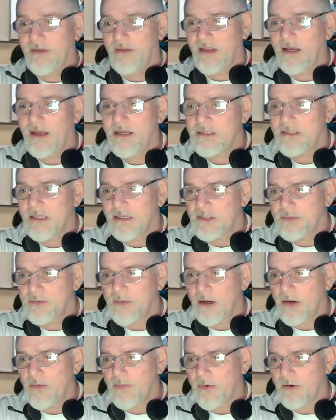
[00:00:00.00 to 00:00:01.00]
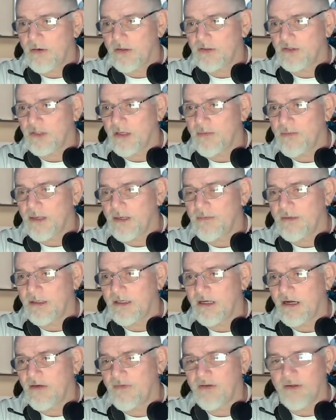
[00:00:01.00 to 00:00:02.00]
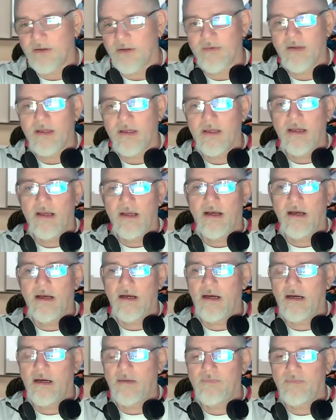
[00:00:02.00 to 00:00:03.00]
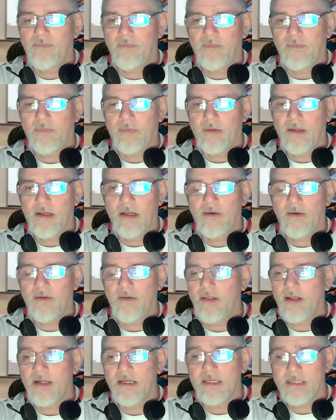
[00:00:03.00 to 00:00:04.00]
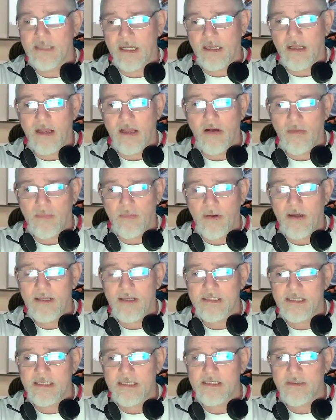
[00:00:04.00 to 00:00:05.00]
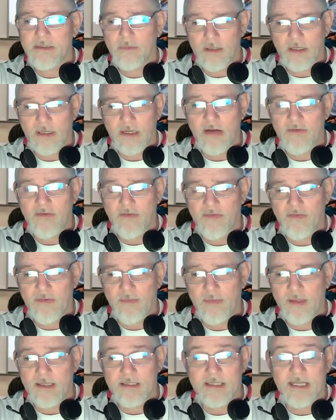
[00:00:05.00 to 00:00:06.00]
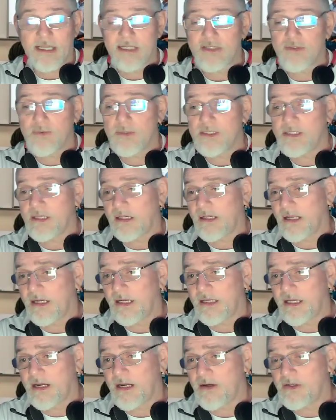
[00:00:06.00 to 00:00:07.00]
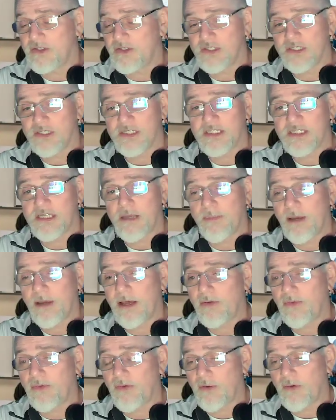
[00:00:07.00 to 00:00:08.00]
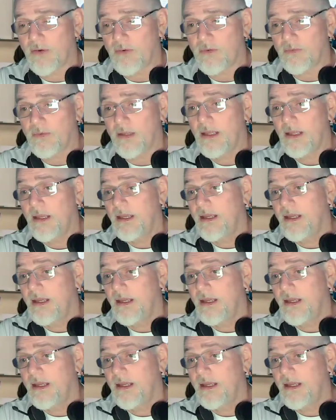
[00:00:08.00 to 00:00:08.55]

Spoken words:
how's a small brokerage going to be able to cover you? It's a long process to recover from this. And that's the reason a lot of carriers just skip out on their own